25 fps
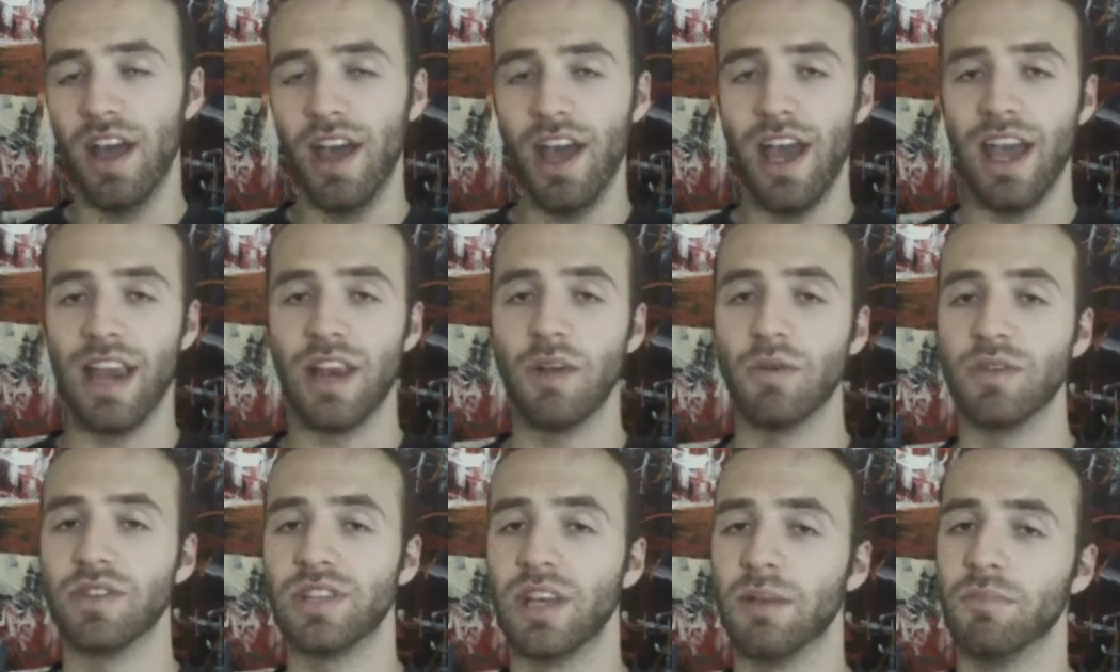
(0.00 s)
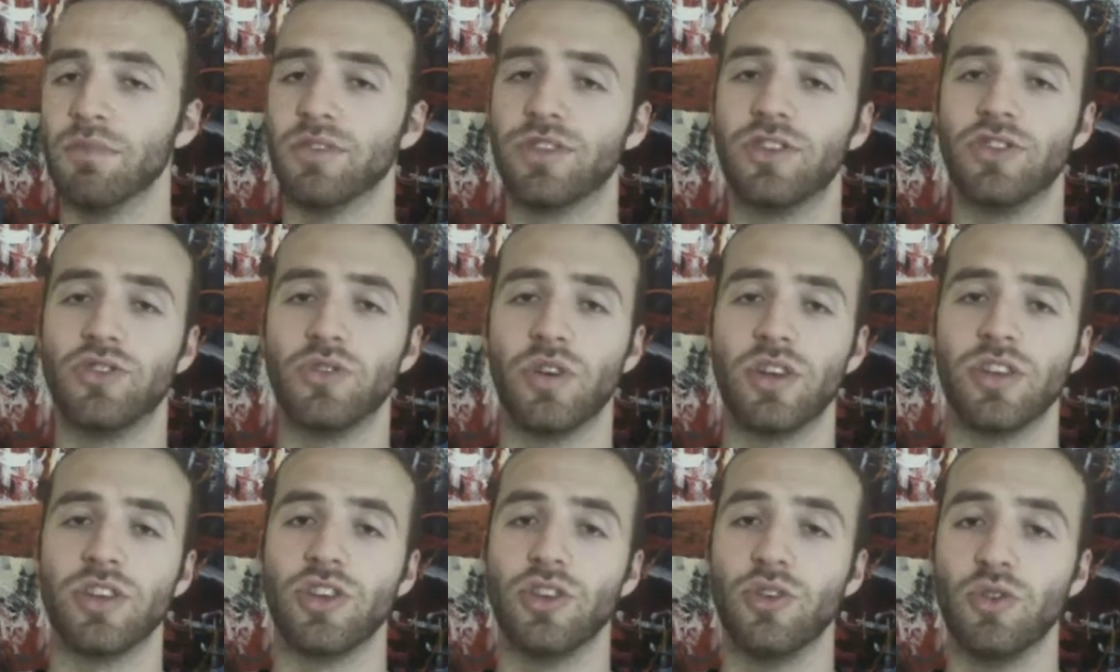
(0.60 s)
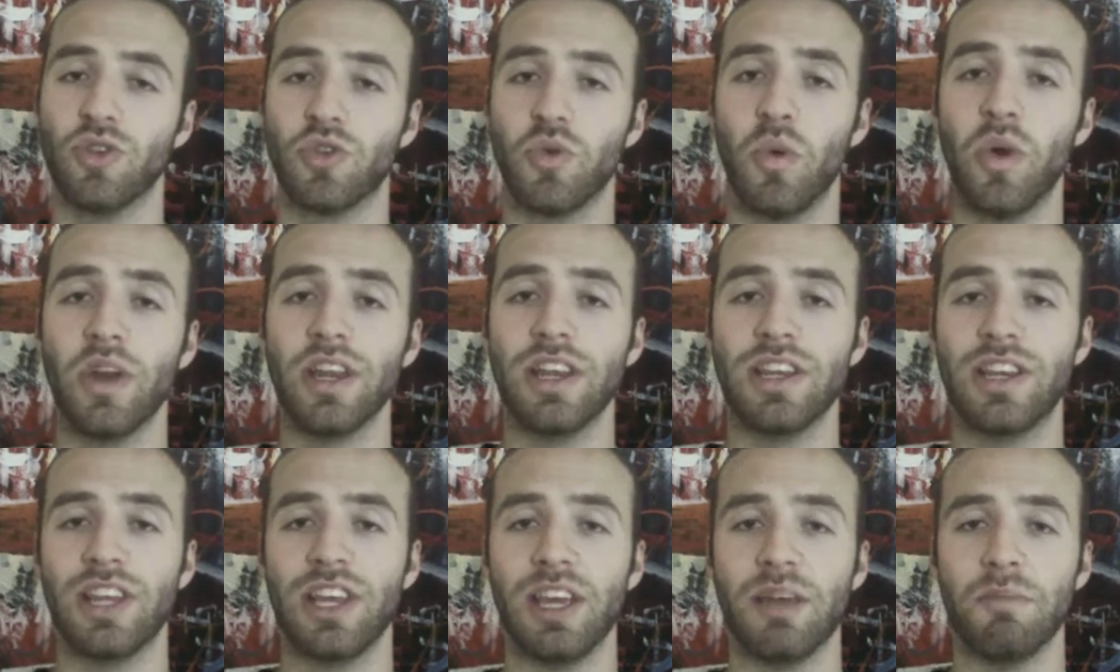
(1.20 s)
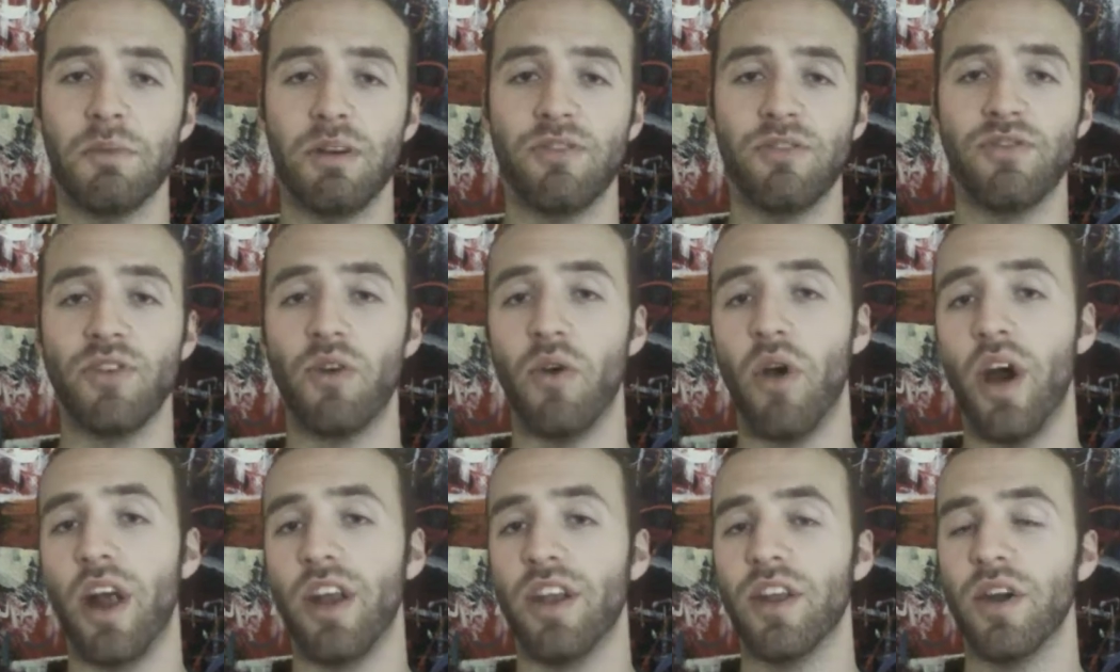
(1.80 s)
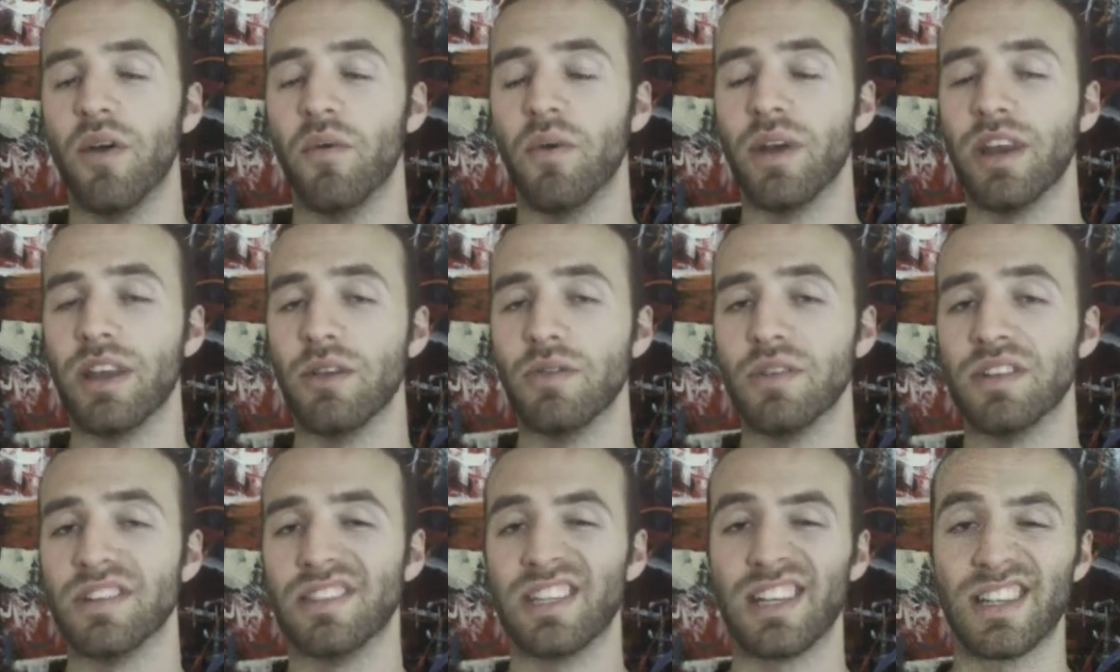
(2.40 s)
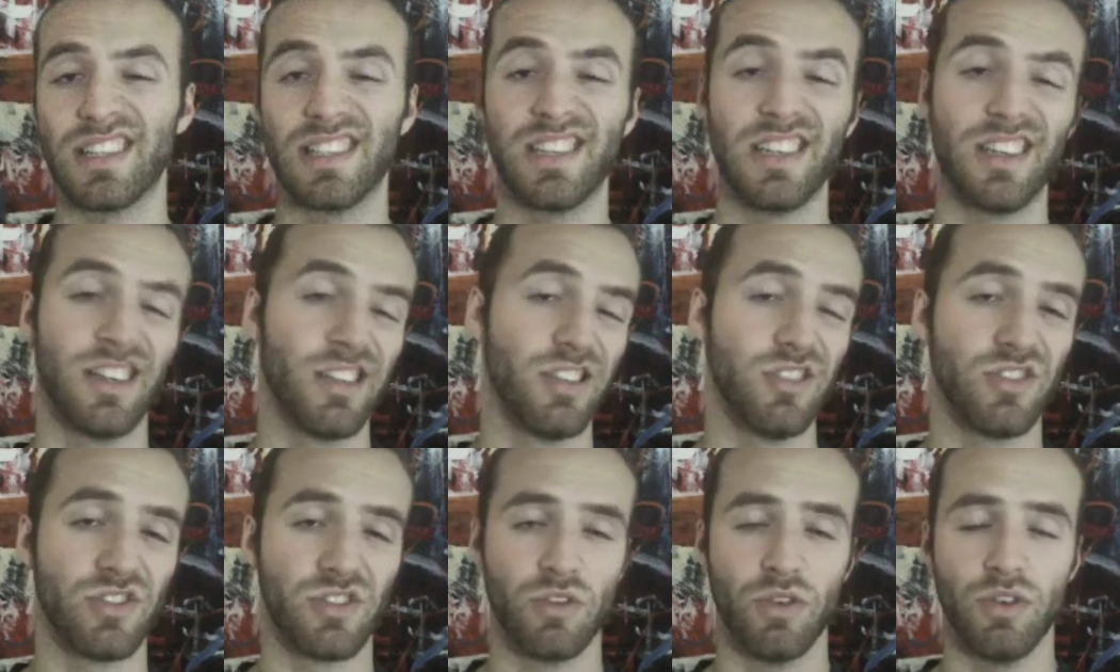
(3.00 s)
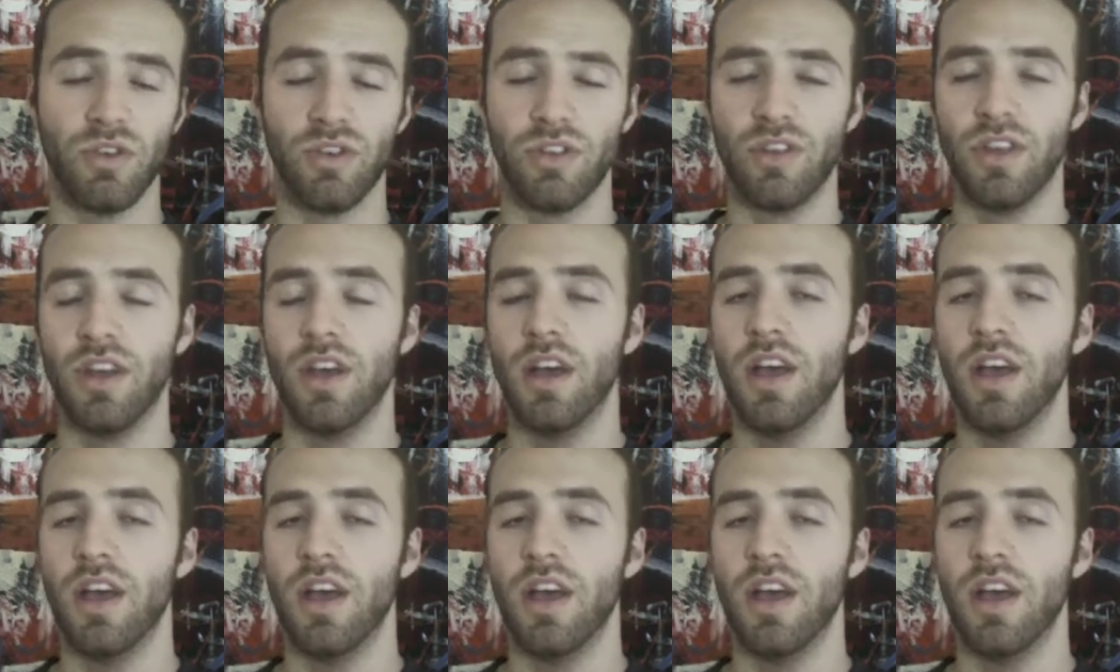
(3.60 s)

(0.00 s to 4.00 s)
and he was able to join the U20 team of Rwanda when he was 16 years old.